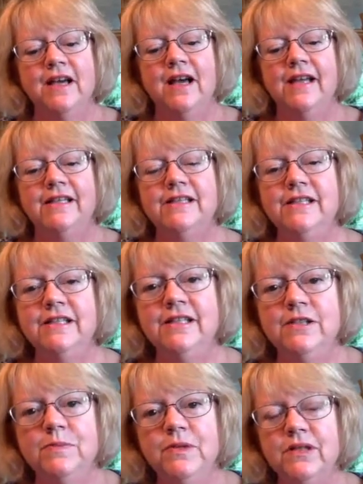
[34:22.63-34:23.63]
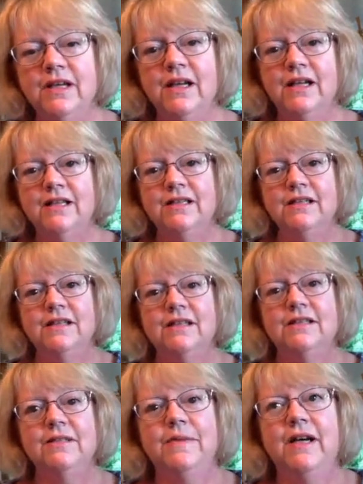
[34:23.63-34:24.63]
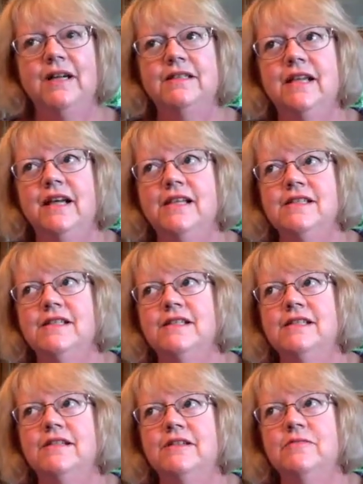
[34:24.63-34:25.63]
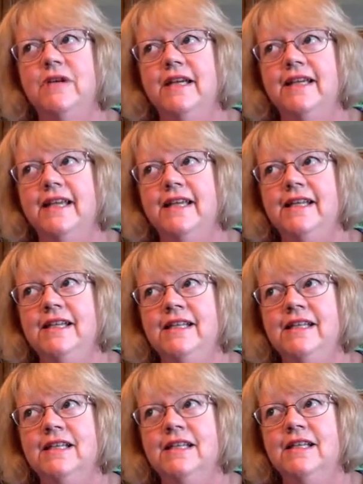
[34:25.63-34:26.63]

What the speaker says: I had seen this book on the podcast done by Katie,